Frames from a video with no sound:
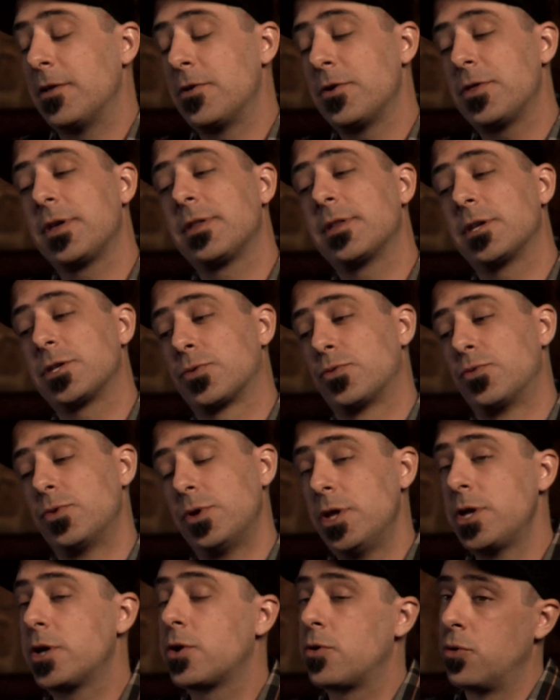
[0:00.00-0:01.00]
The other thing that's
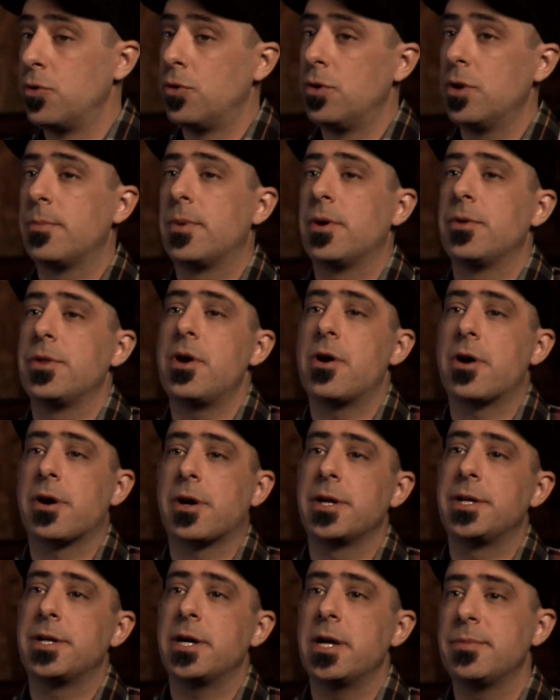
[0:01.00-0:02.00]
really cool about the
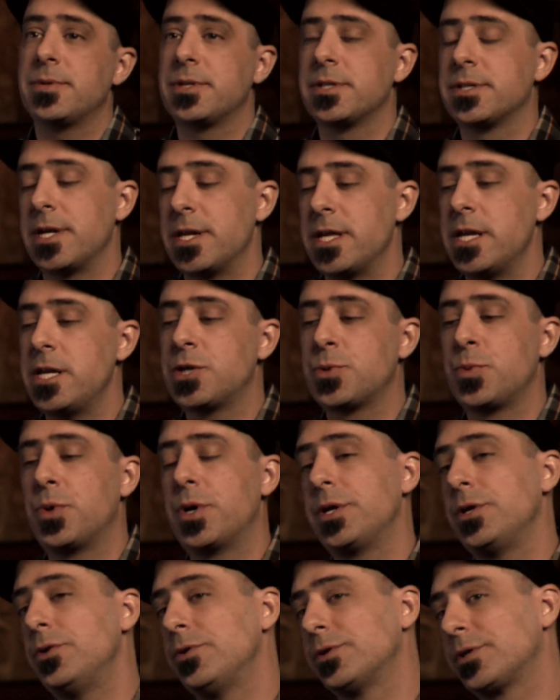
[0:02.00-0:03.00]
archetypes is that each one